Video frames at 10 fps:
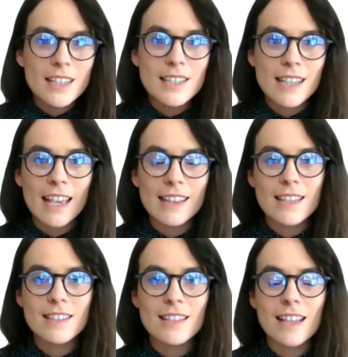to say
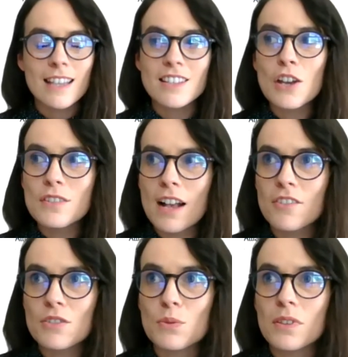there's loads out
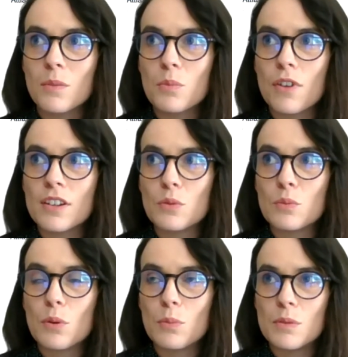there. It's one of the perennial
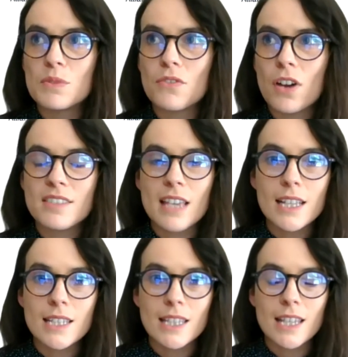problems of our
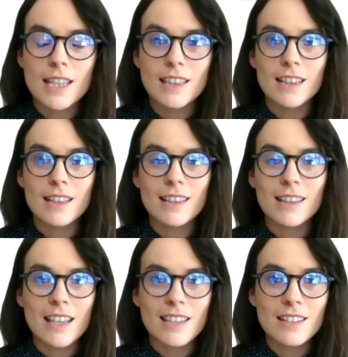sector that
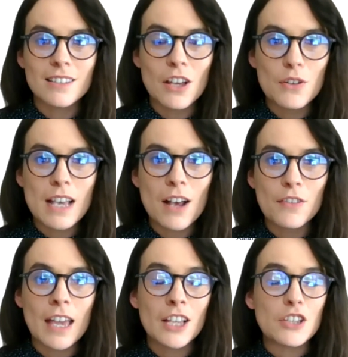there's loads out
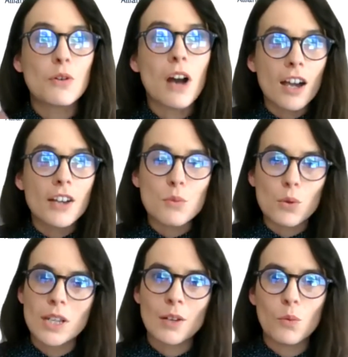there. You kind of
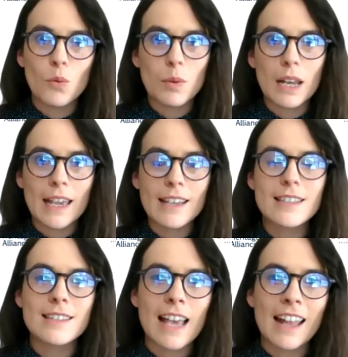want it in one
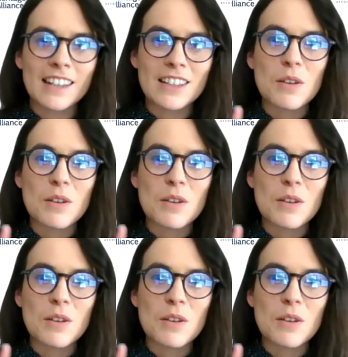place, and